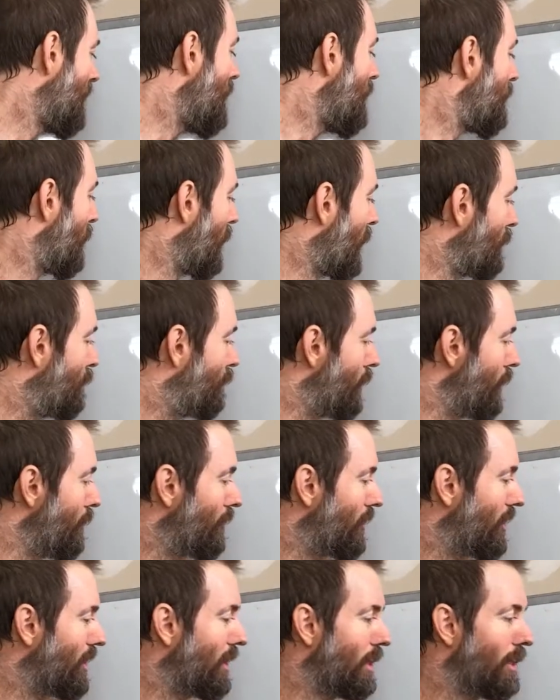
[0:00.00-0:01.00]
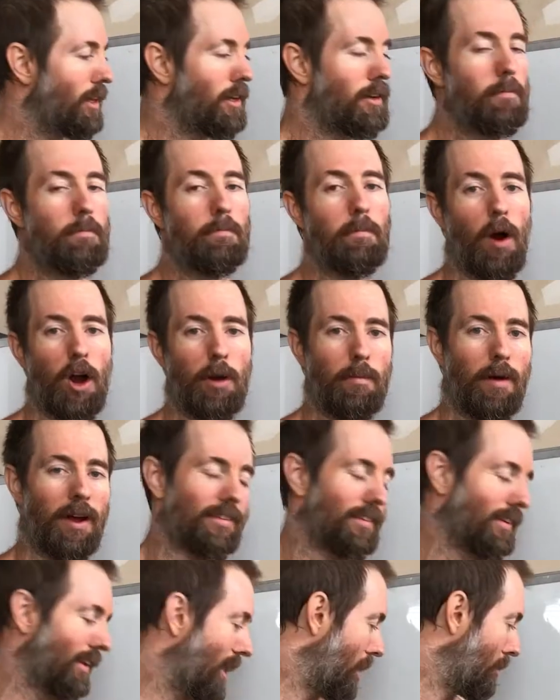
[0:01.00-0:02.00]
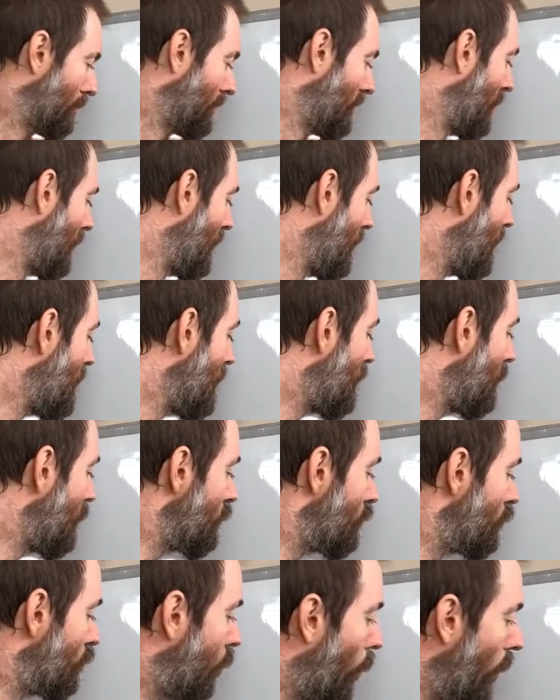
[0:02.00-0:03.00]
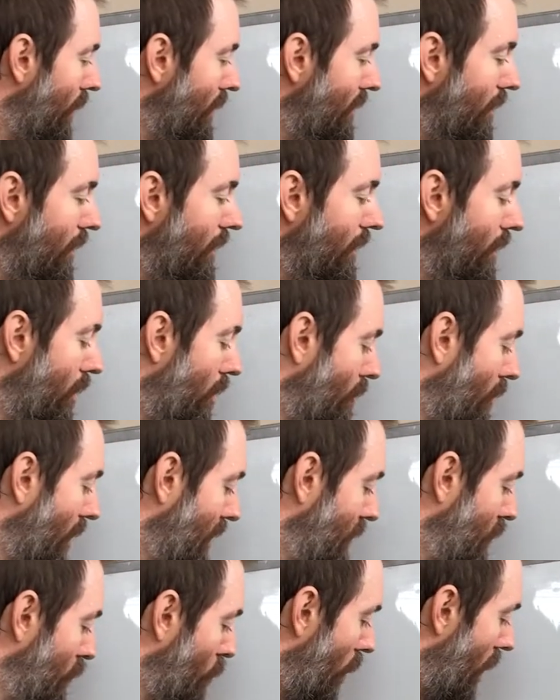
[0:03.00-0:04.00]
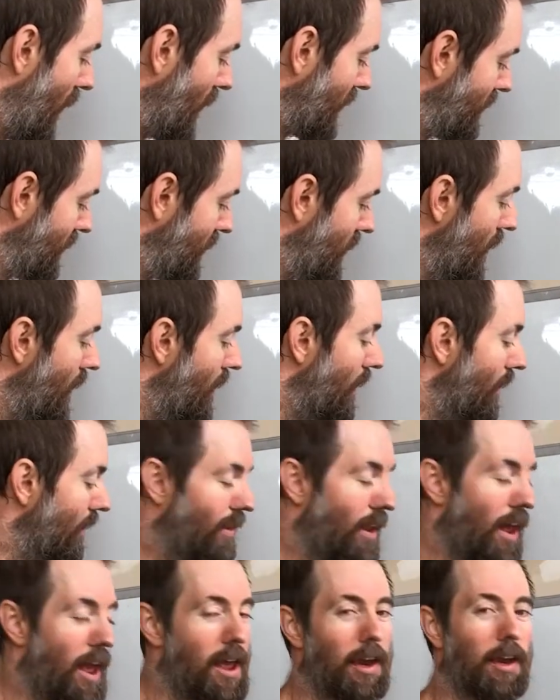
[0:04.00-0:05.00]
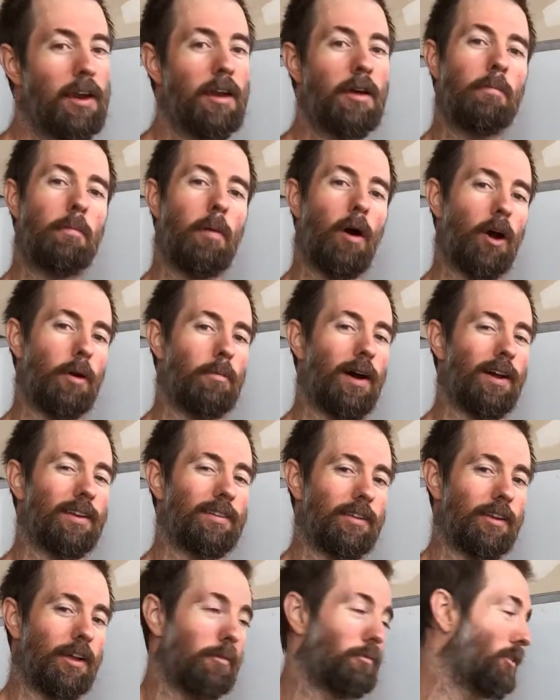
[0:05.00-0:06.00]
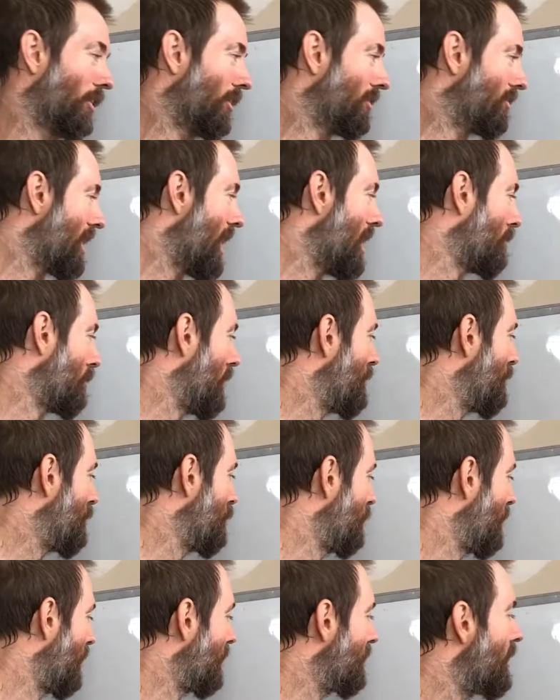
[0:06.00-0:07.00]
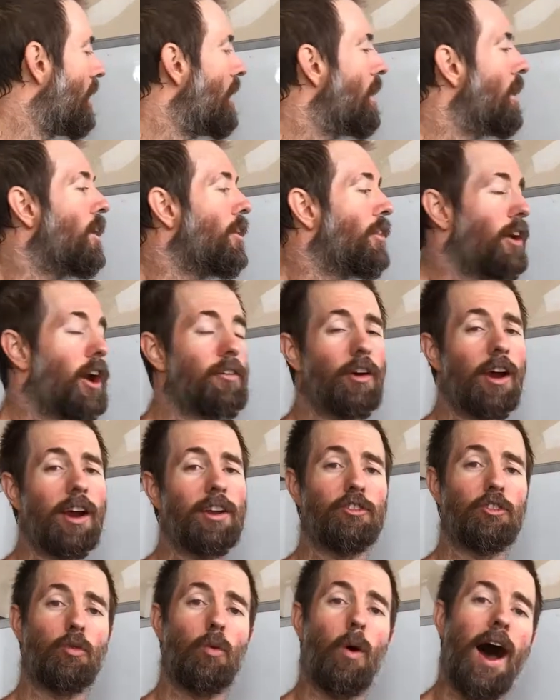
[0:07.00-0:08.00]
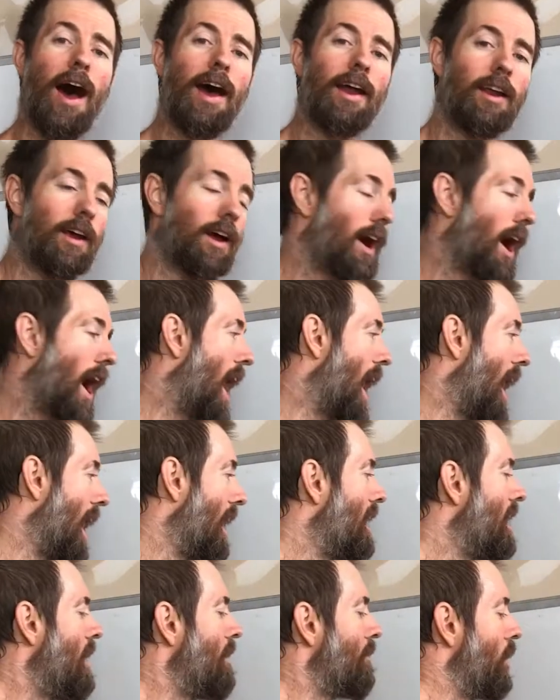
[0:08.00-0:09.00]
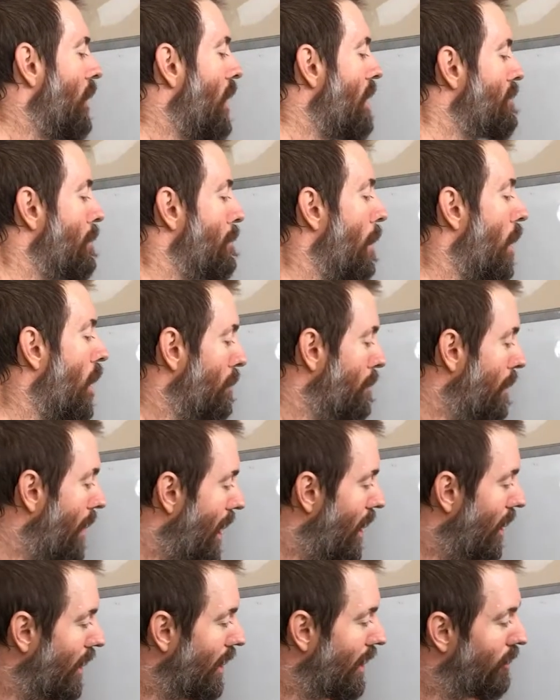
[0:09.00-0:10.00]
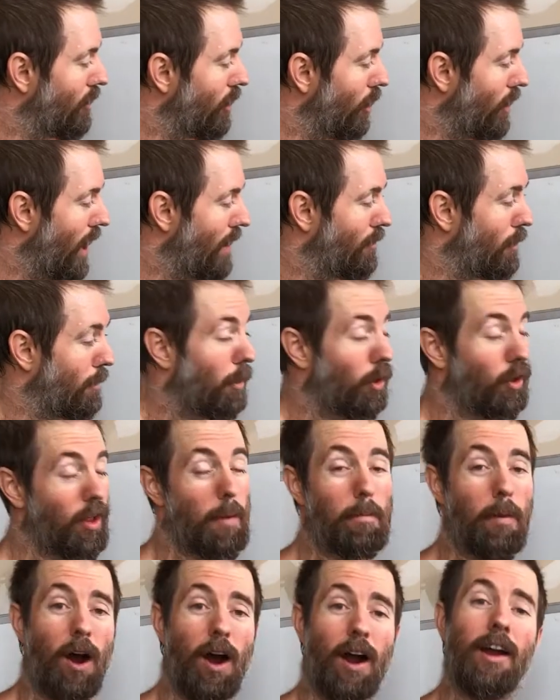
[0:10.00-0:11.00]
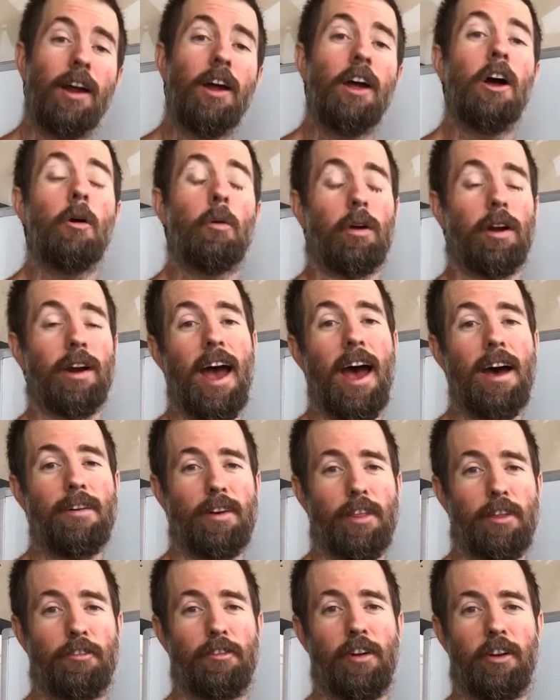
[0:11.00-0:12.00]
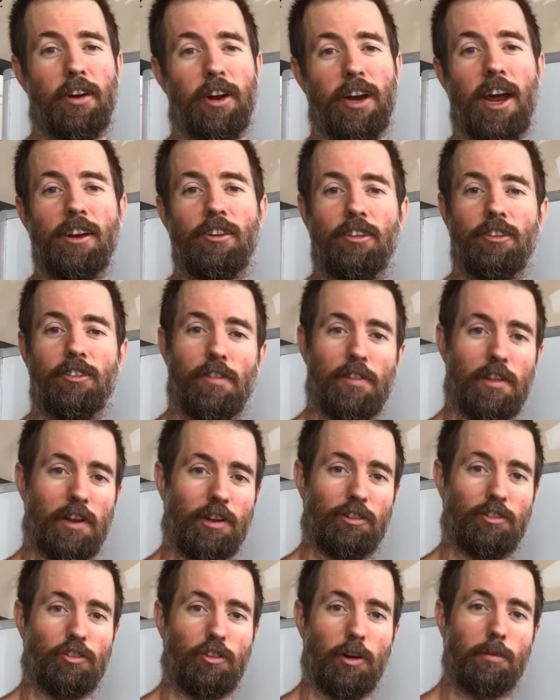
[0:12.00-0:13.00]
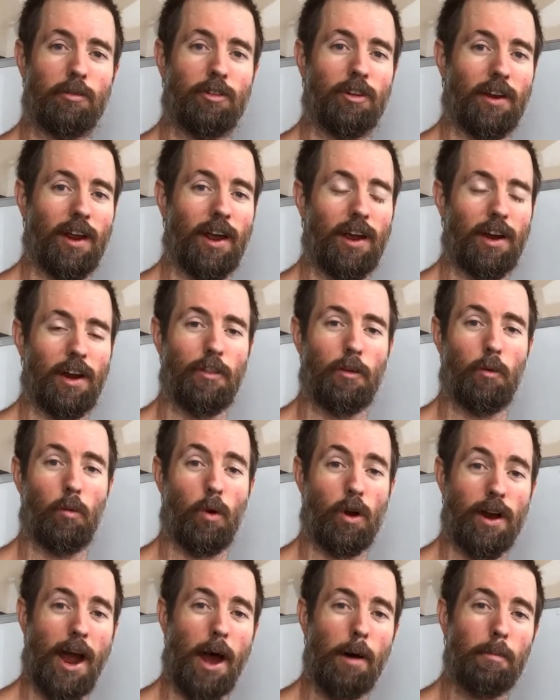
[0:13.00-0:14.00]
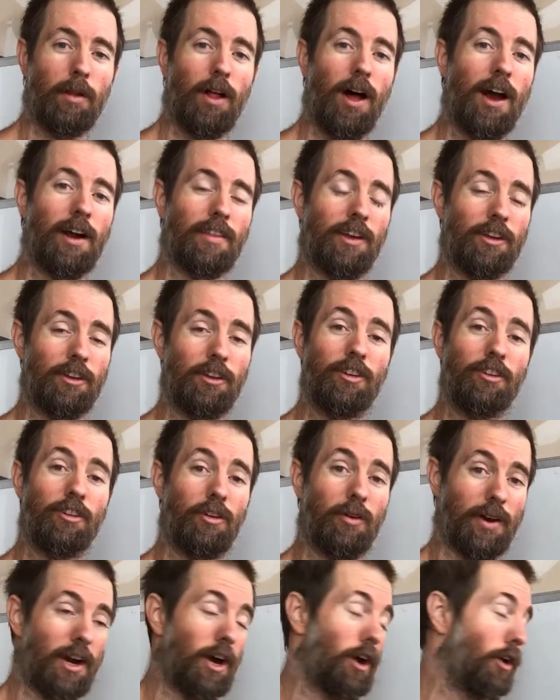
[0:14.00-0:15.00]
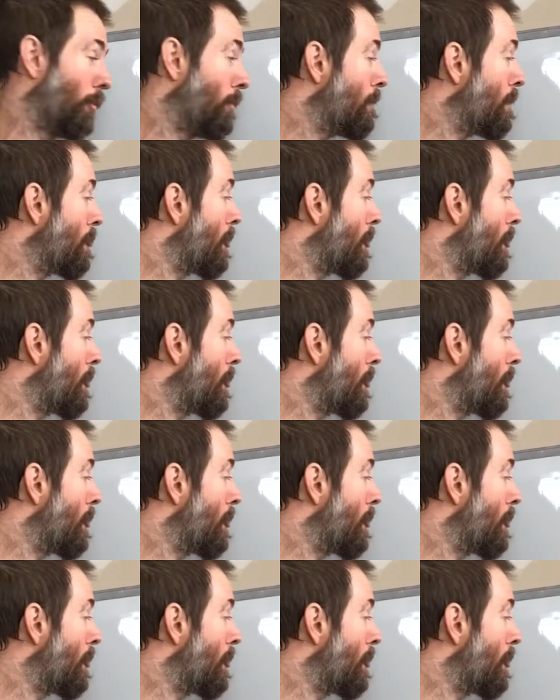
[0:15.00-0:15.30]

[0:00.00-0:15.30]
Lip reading: Then we have 15 bar muscle ups, 20 overhead squats, 10 bar muscle ups. So let's kind of run through this. The overhead squat, if you don't have a barbell and don't have a pull-up bar, we're gonna have other variations in the description and on the workout blog that you can do at home.